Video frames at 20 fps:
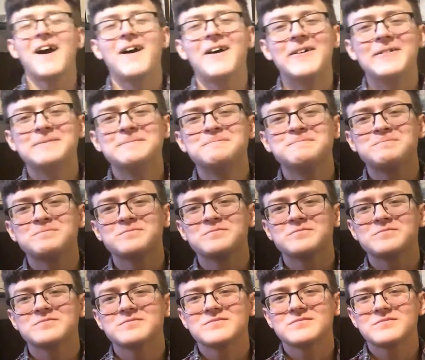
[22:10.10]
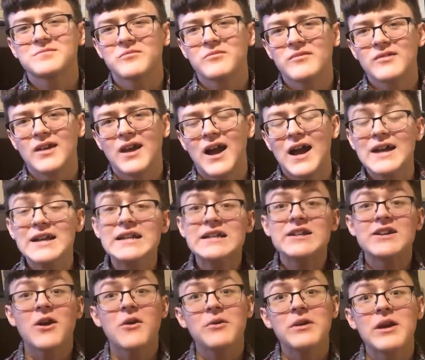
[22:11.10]
I need
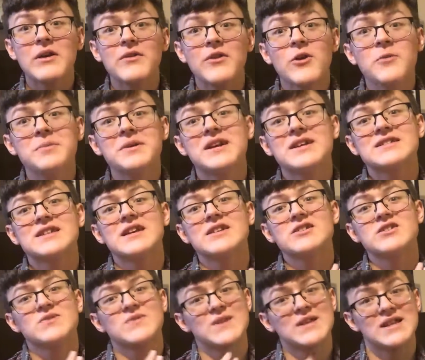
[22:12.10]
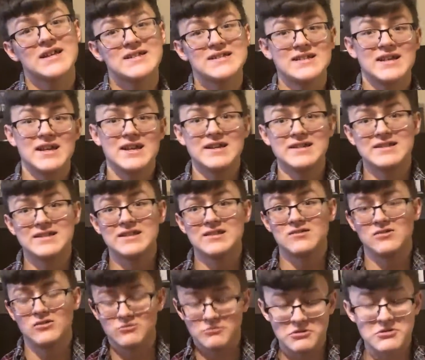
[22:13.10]
to go now, though, because I just realized that it's
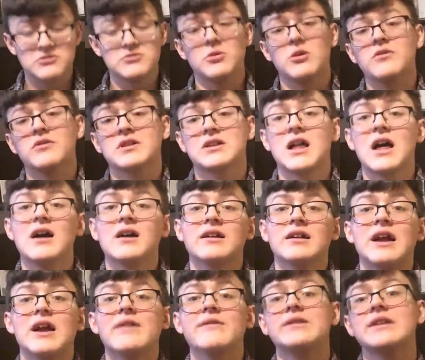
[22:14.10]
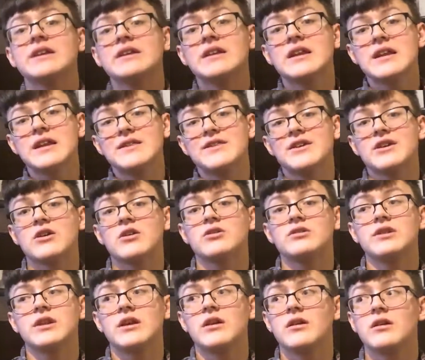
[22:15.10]
almost 12 o'clock and I haven't eaten anything all
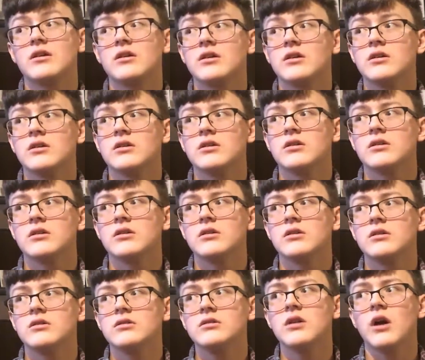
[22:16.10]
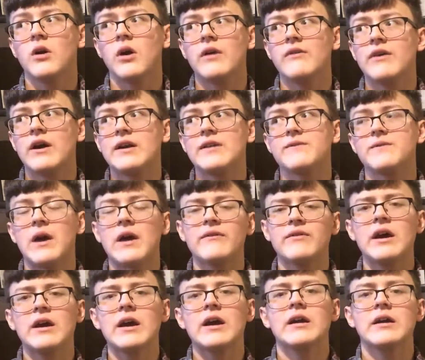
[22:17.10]
day. No, I
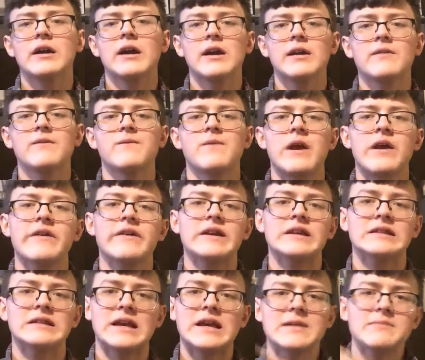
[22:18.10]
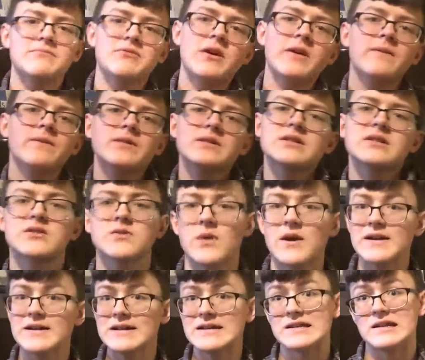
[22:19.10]
had a very light breakfast, so
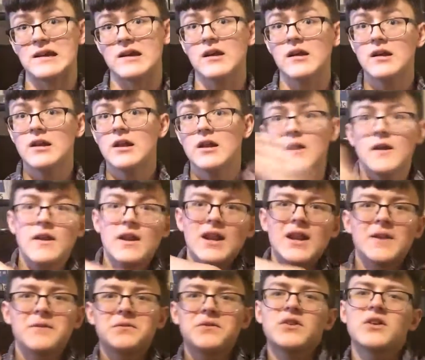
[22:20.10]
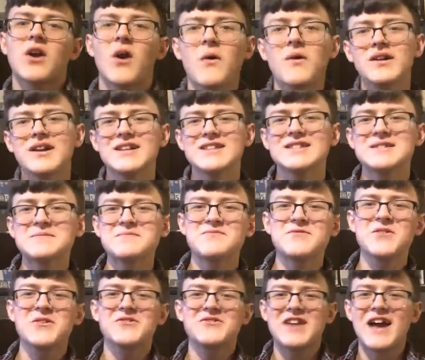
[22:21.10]
I need to go and get some
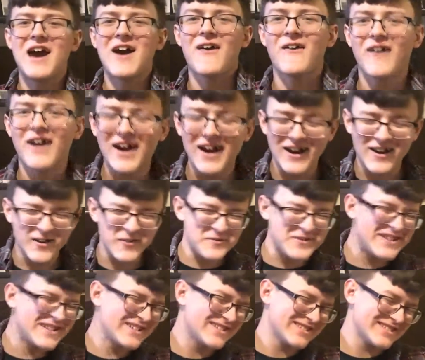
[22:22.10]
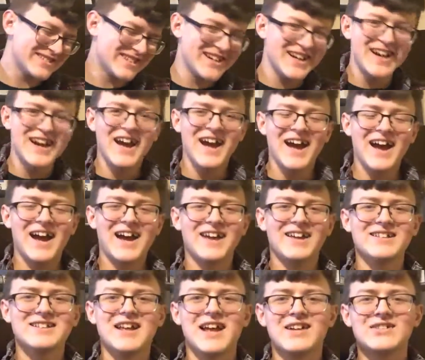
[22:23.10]
food now. I
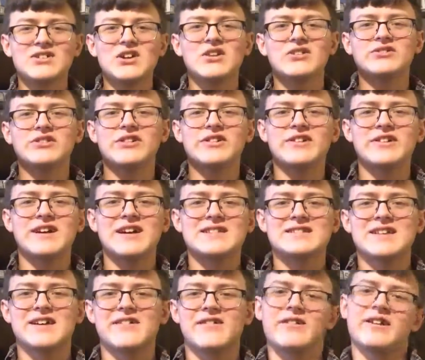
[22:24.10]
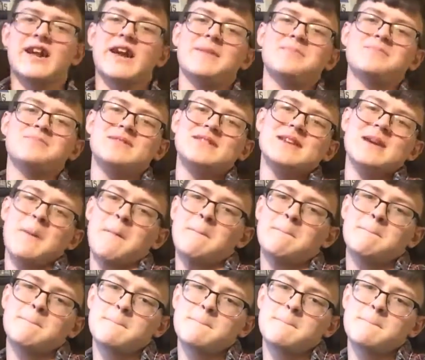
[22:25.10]
guess I'll talk to all you guys later, okay? See ya.